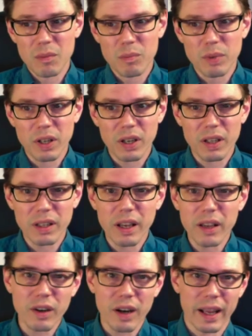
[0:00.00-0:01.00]
But on the
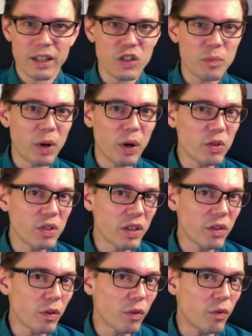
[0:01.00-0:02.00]
other hand, suppose that
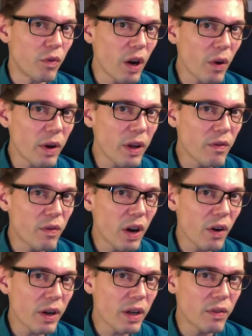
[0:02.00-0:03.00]
they're very,
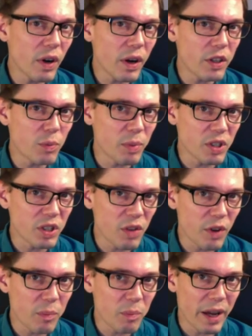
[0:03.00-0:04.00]
very, very
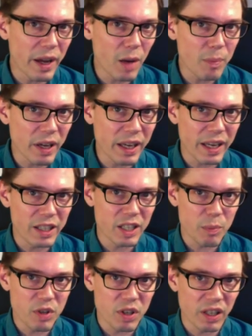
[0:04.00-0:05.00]
specific, myopic,
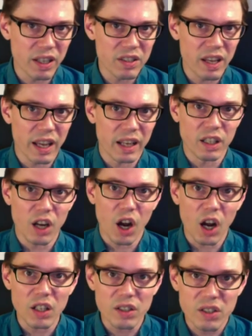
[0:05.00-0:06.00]
exceptionless, and
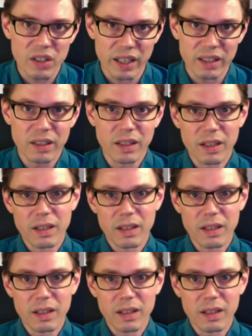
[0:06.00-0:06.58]
constant,